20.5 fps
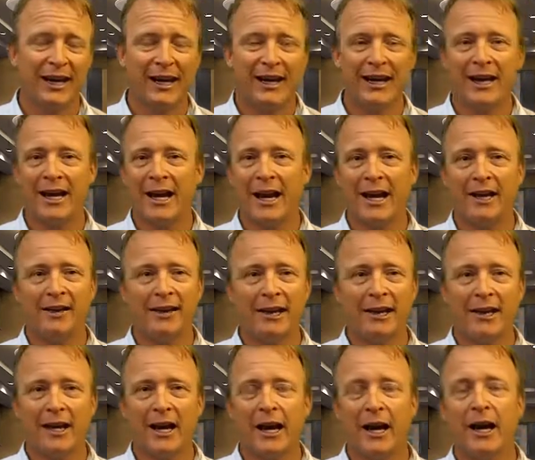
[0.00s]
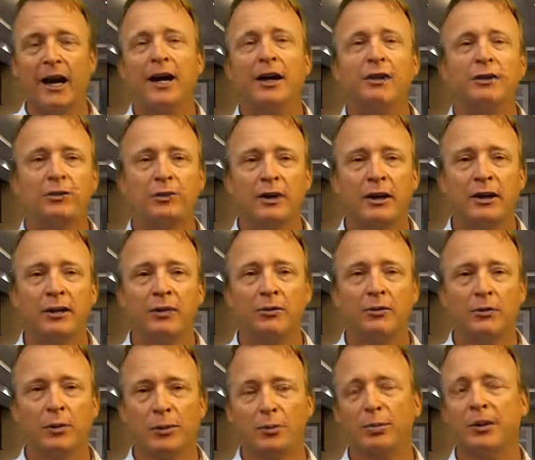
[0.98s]
And I had like a
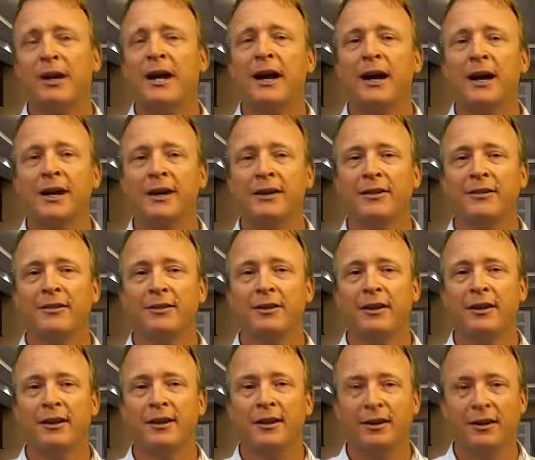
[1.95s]
hundred replies